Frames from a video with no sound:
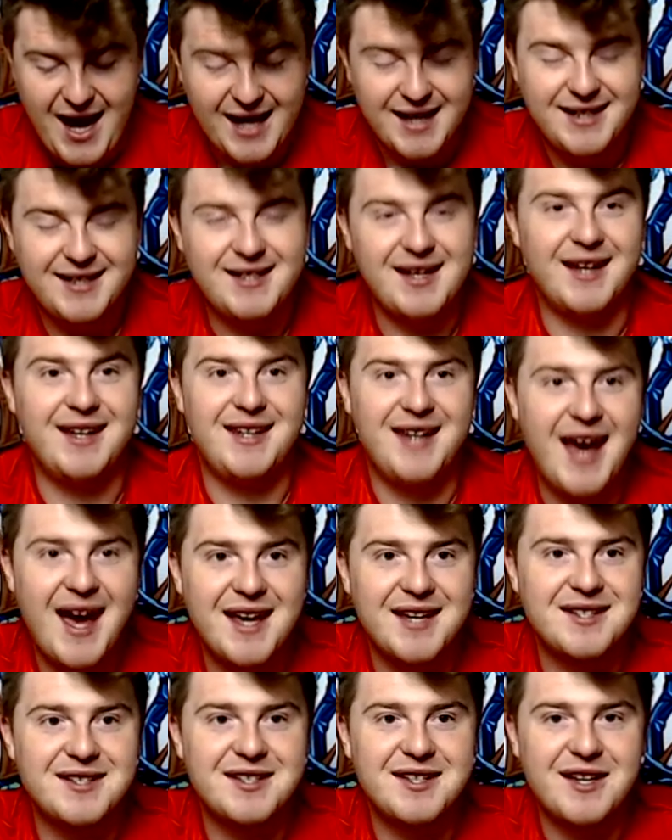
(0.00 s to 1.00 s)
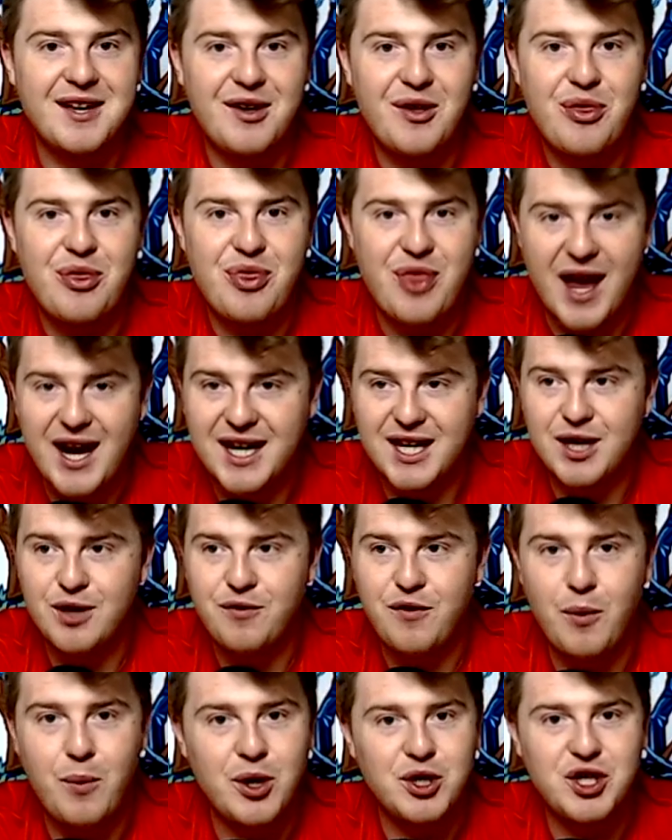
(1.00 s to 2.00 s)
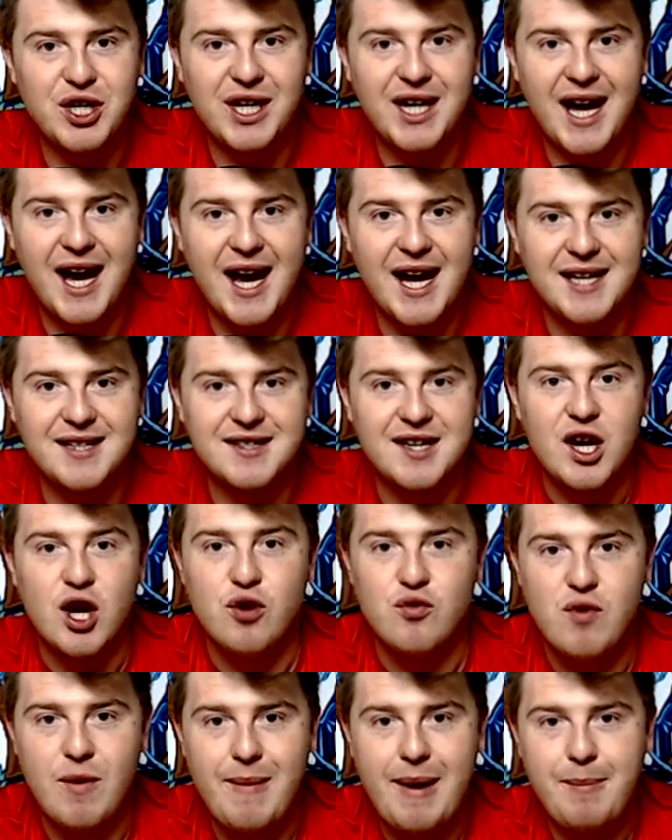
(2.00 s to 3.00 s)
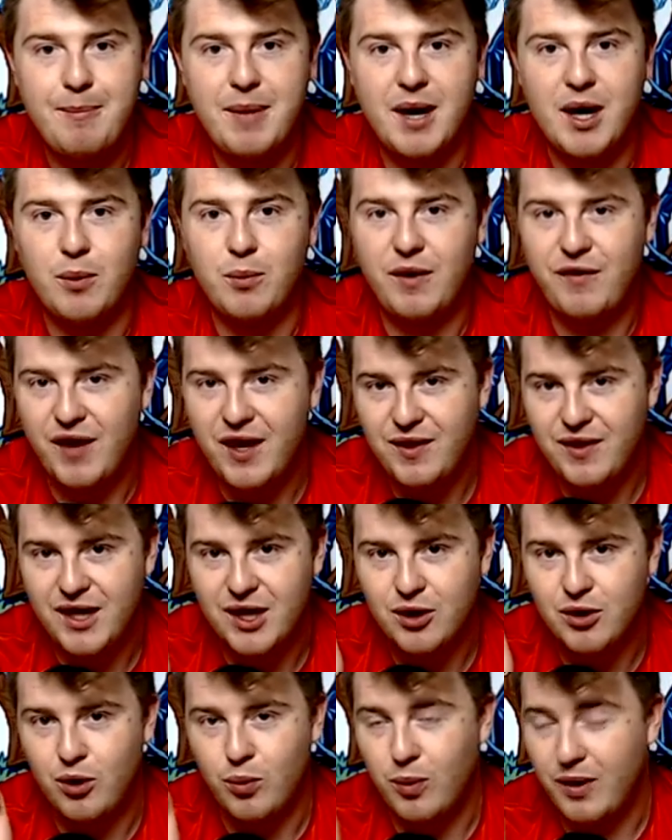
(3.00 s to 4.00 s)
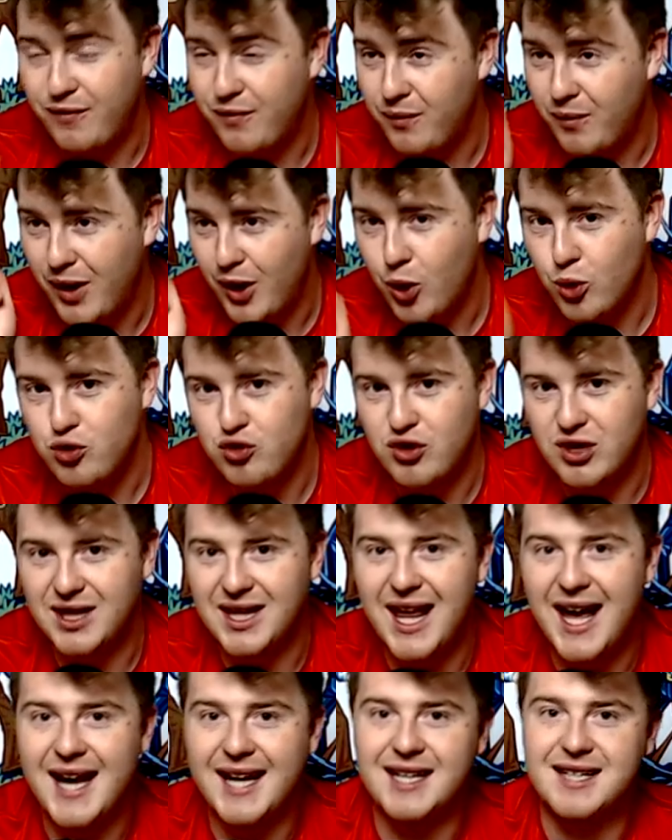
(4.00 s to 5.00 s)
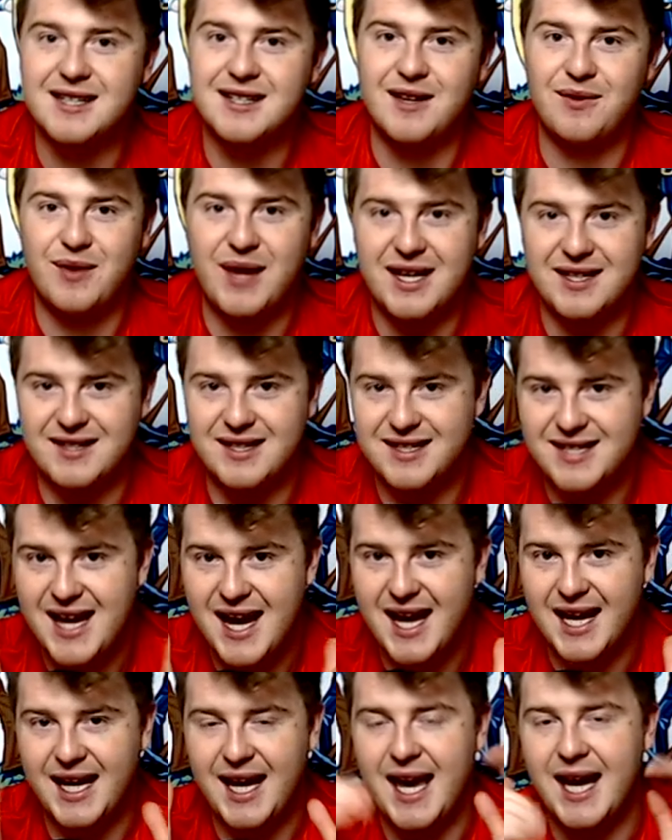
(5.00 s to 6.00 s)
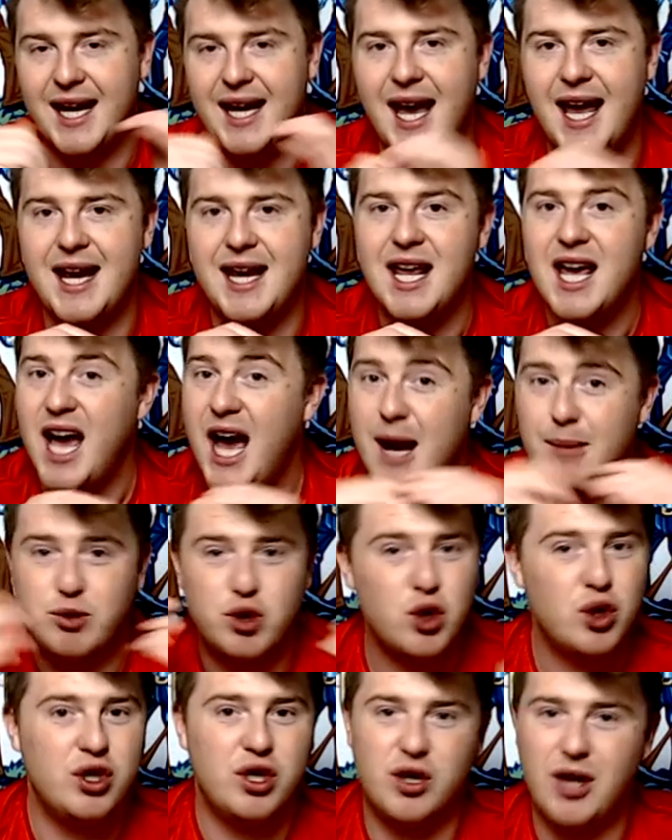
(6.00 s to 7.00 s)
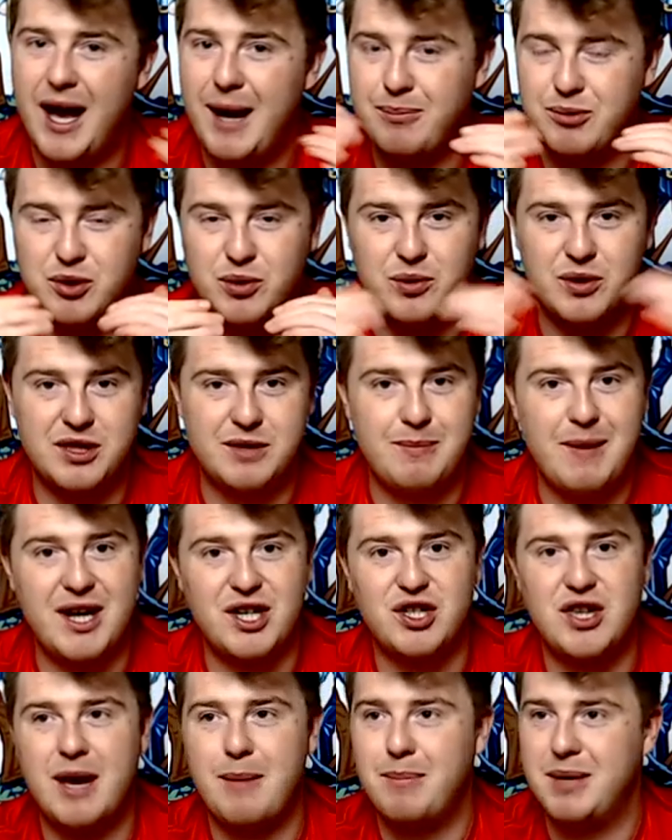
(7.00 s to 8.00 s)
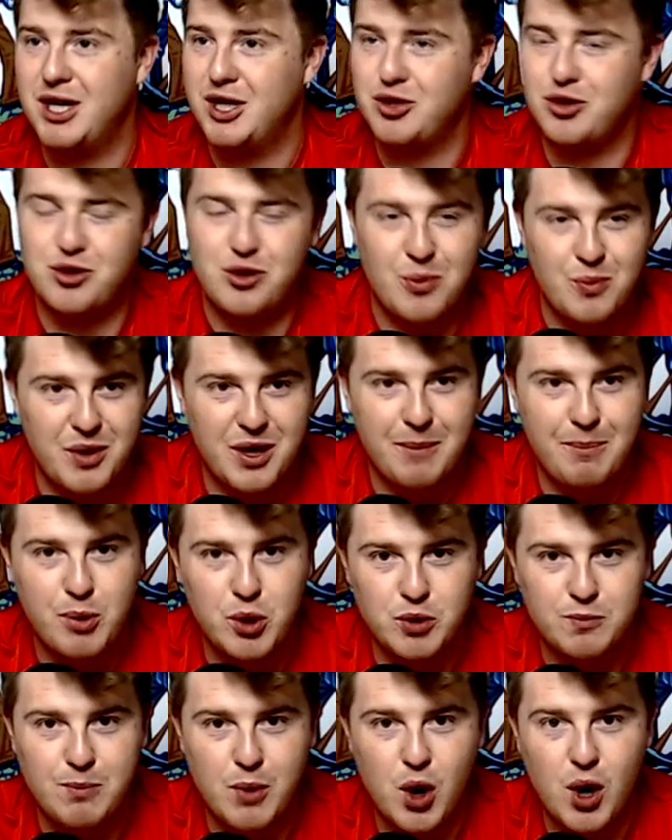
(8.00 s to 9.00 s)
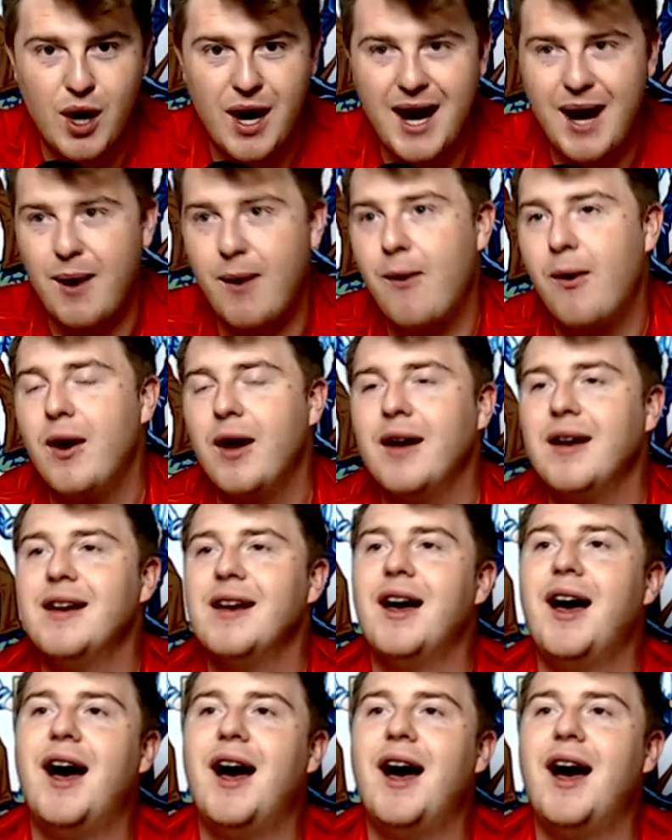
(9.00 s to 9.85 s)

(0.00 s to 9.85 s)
And yes, thank you for watching, guys. Remember, we've hit with 100 likes. That's the target again. I'm sure you'll absolutely smash that, but I just don't want to push boat out.